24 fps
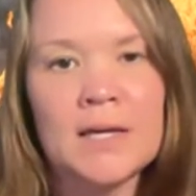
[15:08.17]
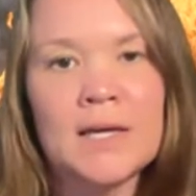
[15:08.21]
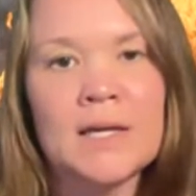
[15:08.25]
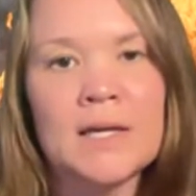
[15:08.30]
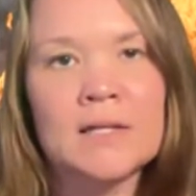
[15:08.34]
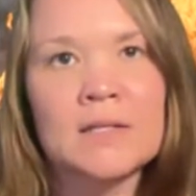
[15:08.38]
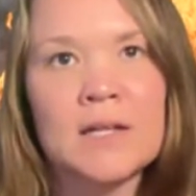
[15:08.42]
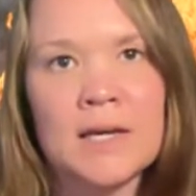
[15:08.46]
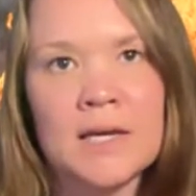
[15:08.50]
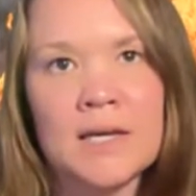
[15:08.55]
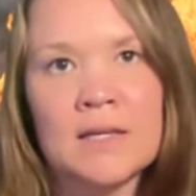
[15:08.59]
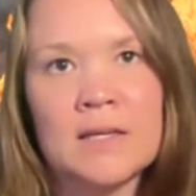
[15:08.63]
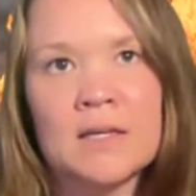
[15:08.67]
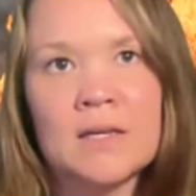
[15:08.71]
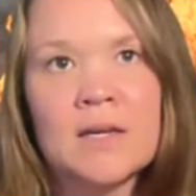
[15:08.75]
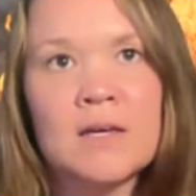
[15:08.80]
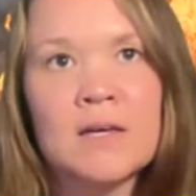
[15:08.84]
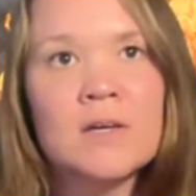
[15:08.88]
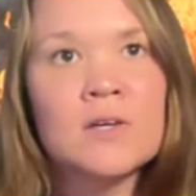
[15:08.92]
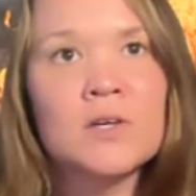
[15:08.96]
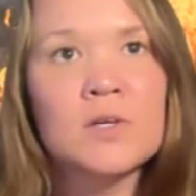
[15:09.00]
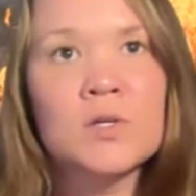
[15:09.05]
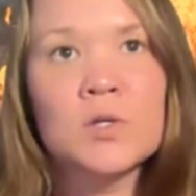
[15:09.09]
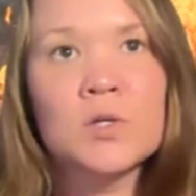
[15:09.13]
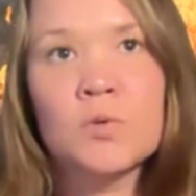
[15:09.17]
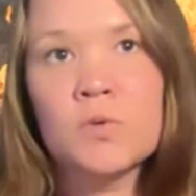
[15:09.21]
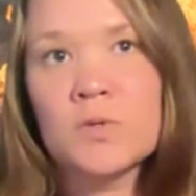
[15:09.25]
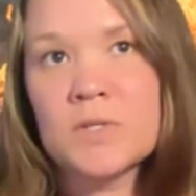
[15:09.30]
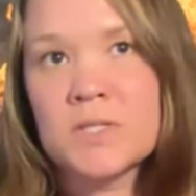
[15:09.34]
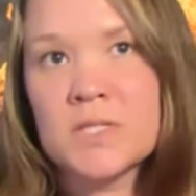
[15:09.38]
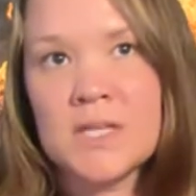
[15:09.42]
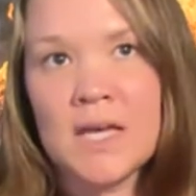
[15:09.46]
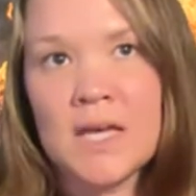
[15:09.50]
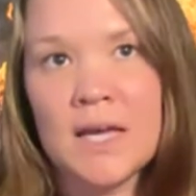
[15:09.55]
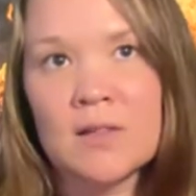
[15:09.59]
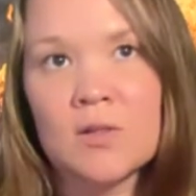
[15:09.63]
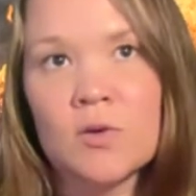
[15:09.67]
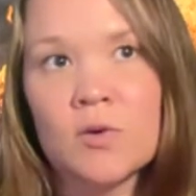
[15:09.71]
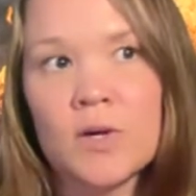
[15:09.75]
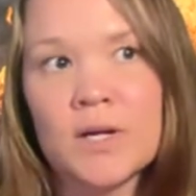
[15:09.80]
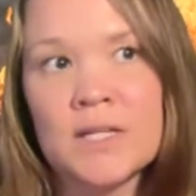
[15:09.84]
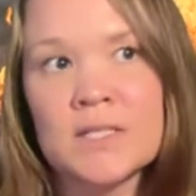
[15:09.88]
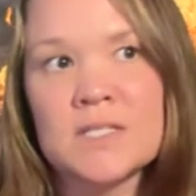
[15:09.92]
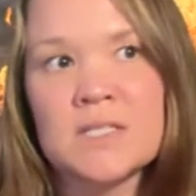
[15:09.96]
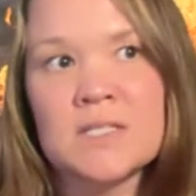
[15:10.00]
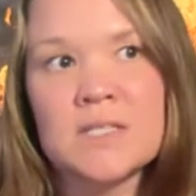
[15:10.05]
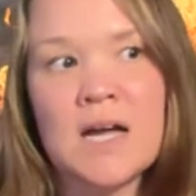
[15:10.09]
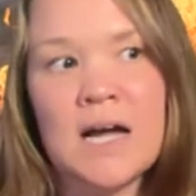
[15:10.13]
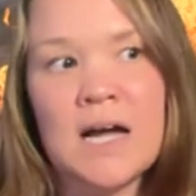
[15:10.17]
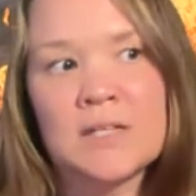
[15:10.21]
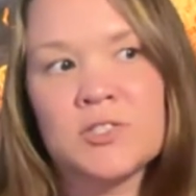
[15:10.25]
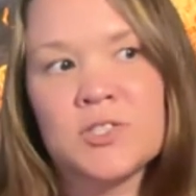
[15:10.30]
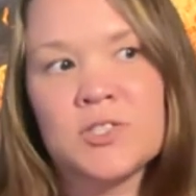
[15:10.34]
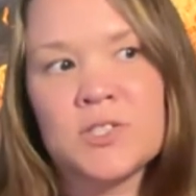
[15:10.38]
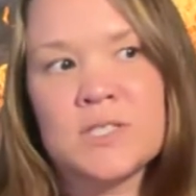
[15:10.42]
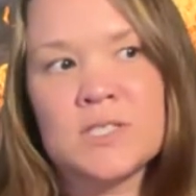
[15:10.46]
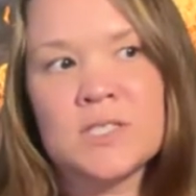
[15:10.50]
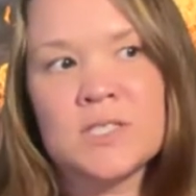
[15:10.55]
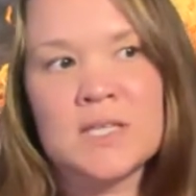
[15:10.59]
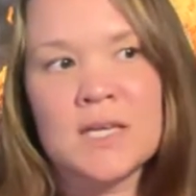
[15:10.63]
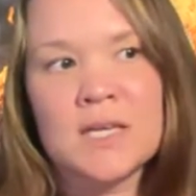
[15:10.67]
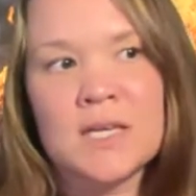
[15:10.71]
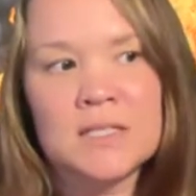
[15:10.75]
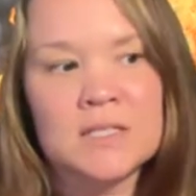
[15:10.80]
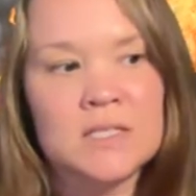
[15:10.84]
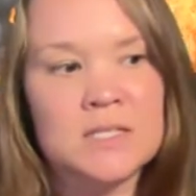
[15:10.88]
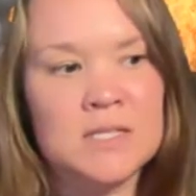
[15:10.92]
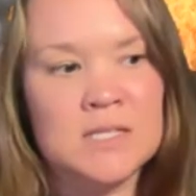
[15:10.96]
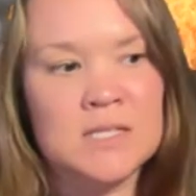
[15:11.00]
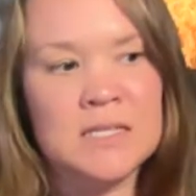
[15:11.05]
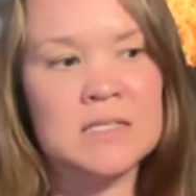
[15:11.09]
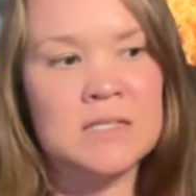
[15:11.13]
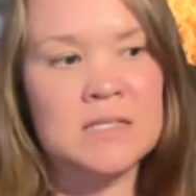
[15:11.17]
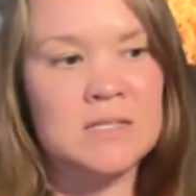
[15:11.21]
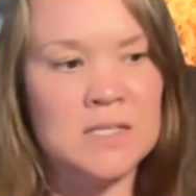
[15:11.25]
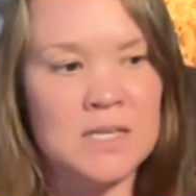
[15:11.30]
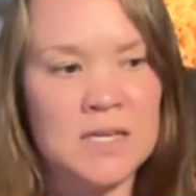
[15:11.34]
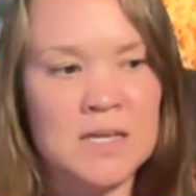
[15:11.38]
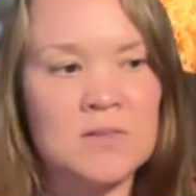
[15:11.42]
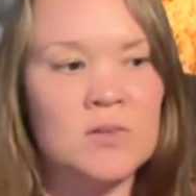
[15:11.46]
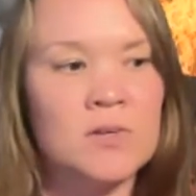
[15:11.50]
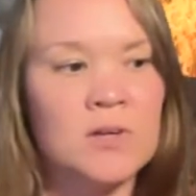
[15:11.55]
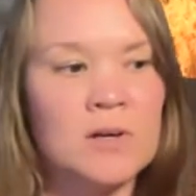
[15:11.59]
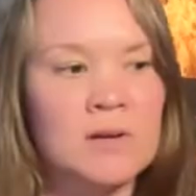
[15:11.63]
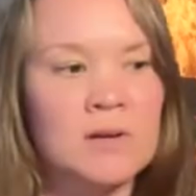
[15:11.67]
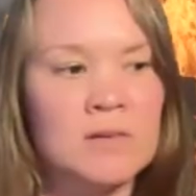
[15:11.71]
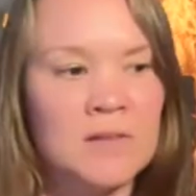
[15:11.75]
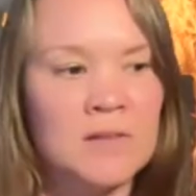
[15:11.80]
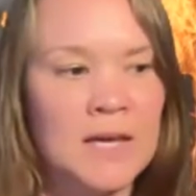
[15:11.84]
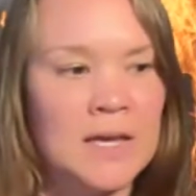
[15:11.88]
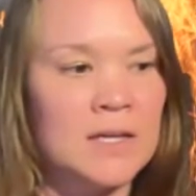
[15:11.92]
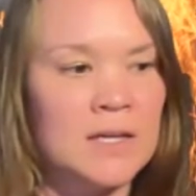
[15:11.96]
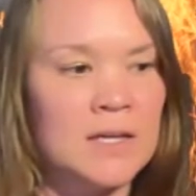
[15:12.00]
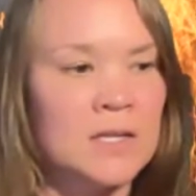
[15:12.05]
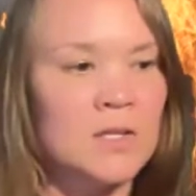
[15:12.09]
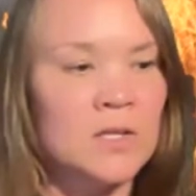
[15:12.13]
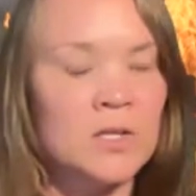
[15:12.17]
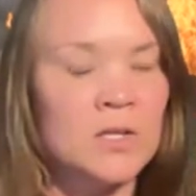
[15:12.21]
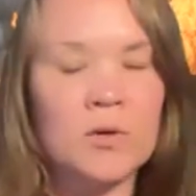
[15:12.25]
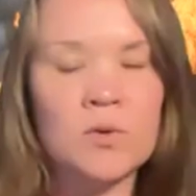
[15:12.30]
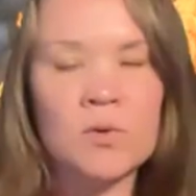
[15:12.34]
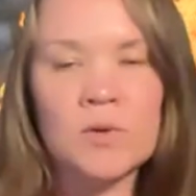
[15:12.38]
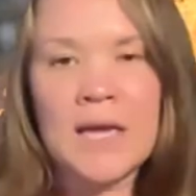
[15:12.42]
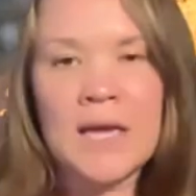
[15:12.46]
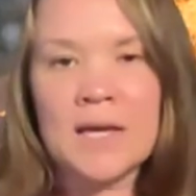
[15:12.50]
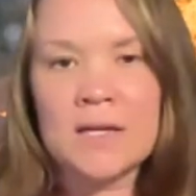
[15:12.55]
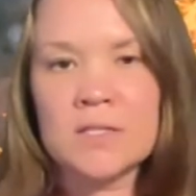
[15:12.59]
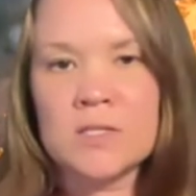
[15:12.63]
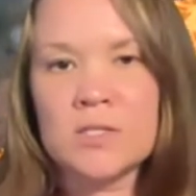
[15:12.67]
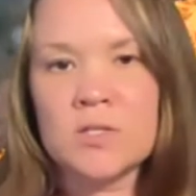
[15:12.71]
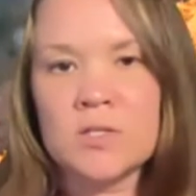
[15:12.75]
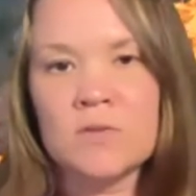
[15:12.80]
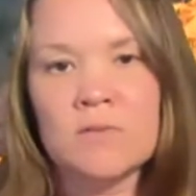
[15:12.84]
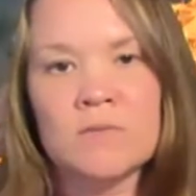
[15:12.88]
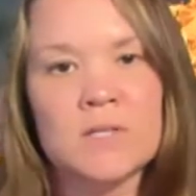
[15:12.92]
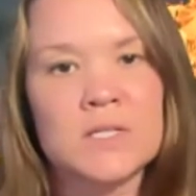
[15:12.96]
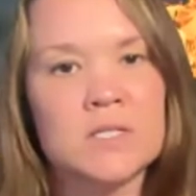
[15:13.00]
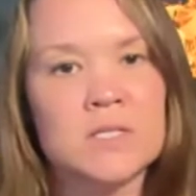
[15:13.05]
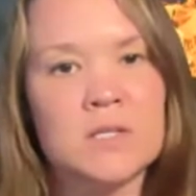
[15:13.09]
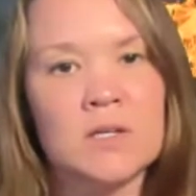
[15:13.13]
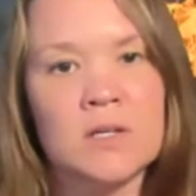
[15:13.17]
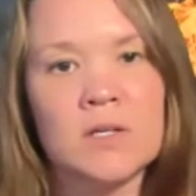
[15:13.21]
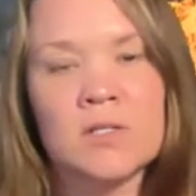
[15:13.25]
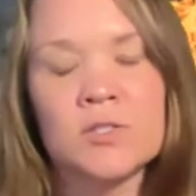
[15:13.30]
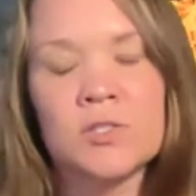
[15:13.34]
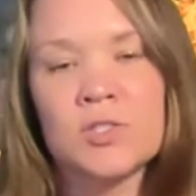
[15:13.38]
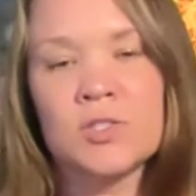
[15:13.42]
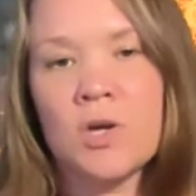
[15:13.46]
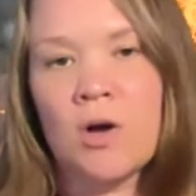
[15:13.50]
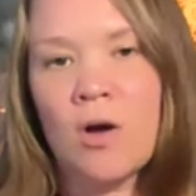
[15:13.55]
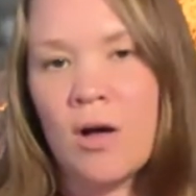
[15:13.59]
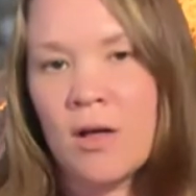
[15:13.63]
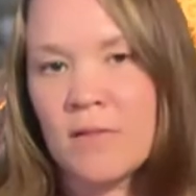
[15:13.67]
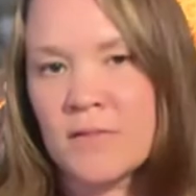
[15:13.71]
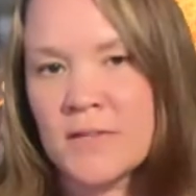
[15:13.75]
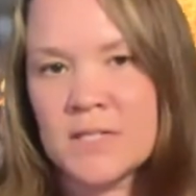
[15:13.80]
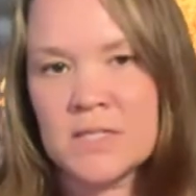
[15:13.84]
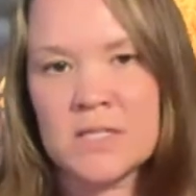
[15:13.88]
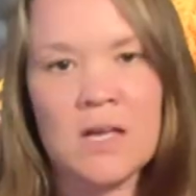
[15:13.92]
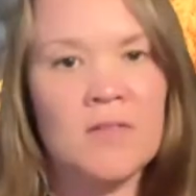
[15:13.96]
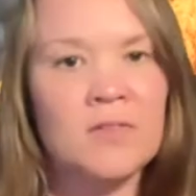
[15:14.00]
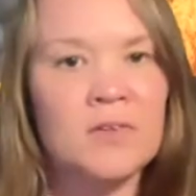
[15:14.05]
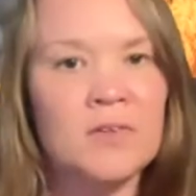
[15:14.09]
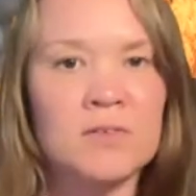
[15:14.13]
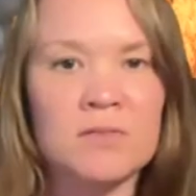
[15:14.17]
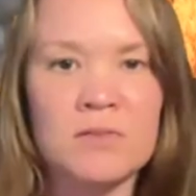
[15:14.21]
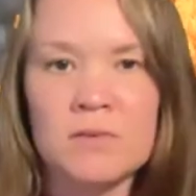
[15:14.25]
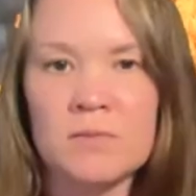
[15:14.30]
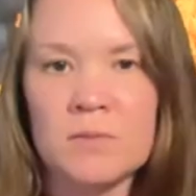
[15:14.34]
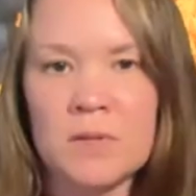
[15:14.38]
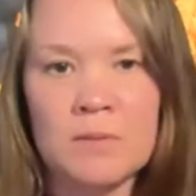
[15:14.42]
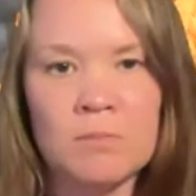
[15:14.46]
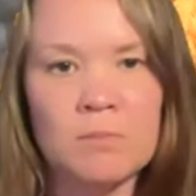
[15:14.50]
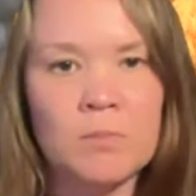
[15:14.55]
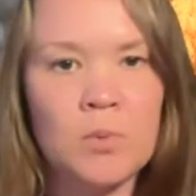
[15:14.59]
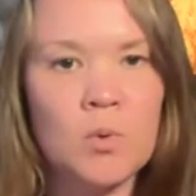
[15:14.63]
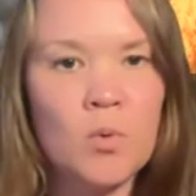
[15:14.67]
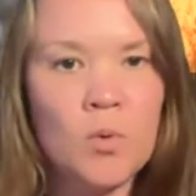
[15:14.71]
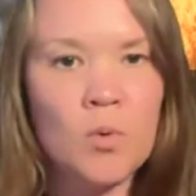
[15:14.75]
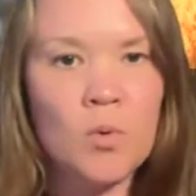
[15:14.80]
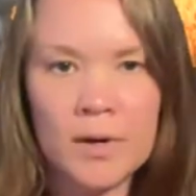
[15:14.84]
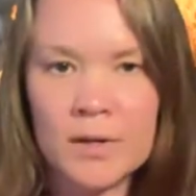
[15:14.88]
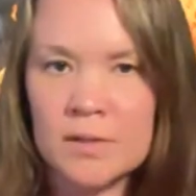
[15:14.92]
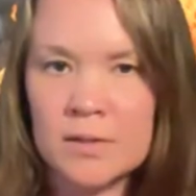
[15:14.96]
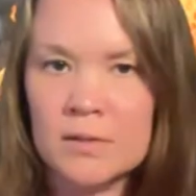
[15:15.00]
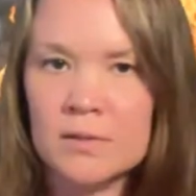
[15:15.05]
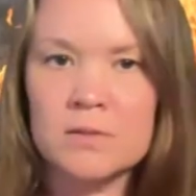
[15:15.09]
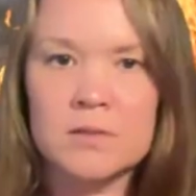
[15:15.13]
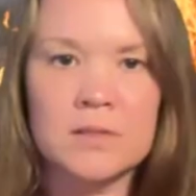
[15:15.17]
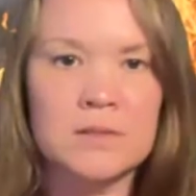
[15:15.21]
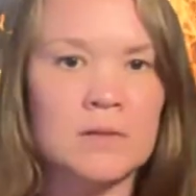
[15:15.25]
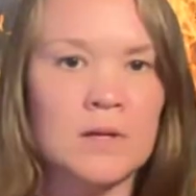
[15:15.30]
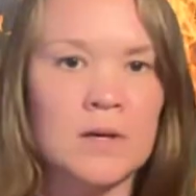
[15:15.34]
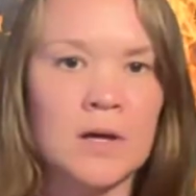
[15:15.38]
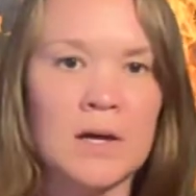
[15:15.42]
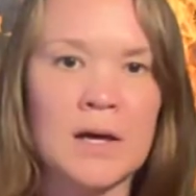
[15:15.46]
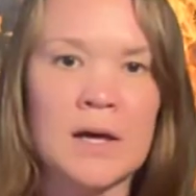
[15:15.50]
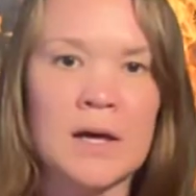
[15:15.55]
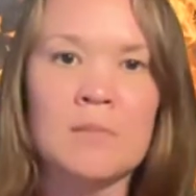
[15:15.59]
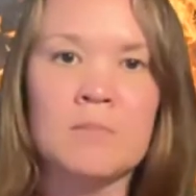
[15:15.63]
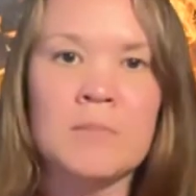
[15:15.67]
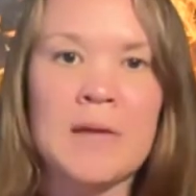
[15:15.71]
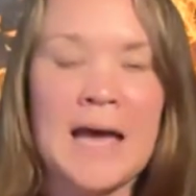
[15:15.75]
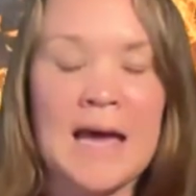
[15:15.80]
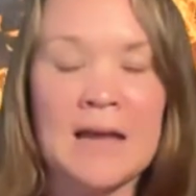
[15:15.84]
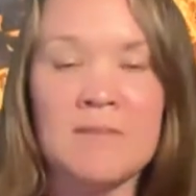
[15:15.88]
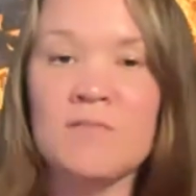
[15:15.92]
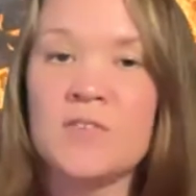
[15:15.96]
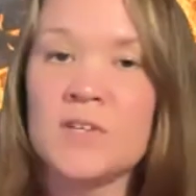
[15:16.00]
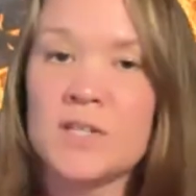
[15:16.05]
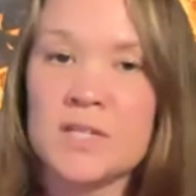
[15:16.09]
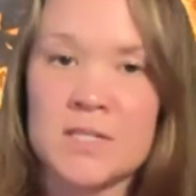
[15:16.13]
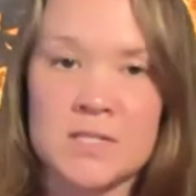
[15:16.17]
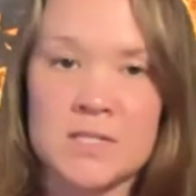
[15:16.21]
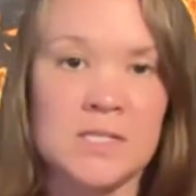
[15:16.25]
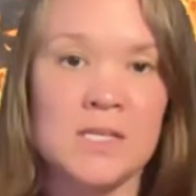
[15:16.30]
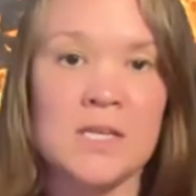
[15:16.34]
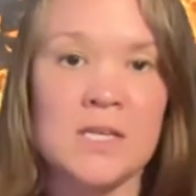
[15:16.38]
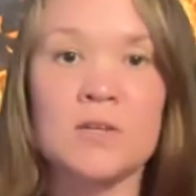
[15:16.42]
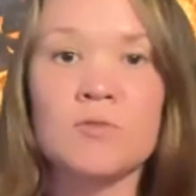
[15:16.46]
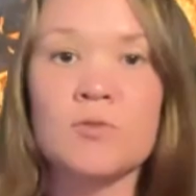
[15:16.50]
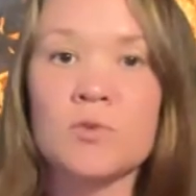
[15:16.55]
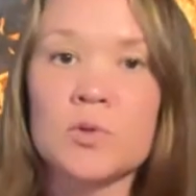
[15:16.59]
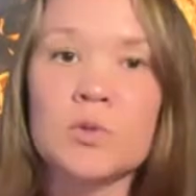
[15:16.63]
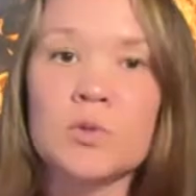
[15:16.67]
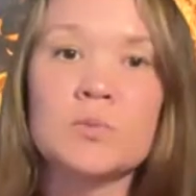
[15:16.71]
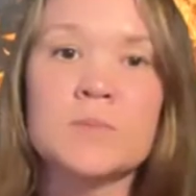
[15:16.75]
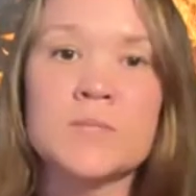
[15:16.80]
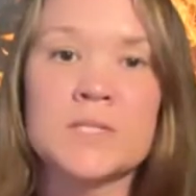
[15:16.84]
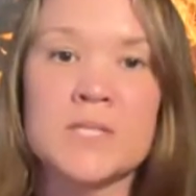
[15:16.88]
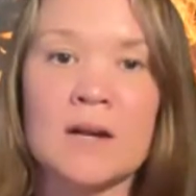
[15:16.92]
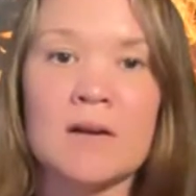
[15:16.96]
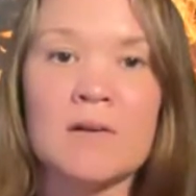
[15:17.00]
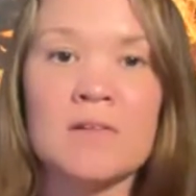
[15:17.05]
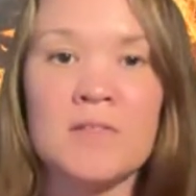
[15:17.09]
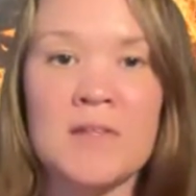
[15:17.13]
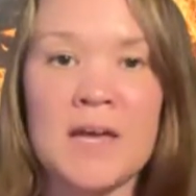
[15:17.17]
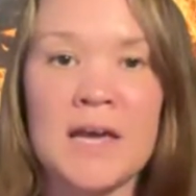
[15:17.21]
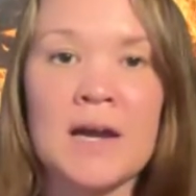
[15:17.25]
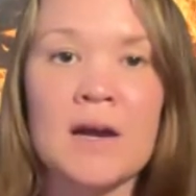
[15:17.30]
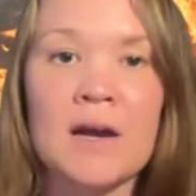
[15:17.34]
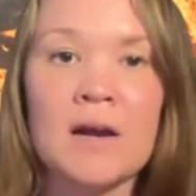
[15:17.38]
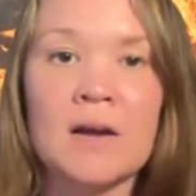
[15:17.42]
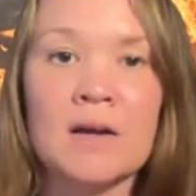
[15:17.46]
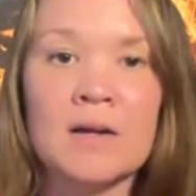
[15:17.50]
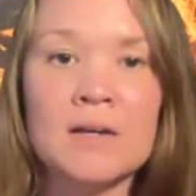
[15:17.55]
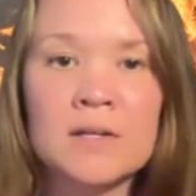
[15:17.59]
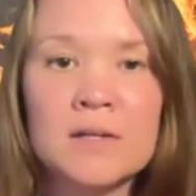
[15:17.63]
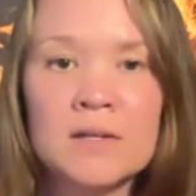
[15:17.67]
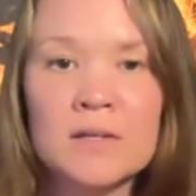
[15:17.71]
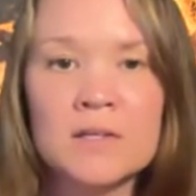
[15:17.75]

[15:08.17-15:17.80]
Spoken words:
And like, you were saying, Lauren, it's not just skin diseases either, like, cancer research, all these other important advocacy groups that are there.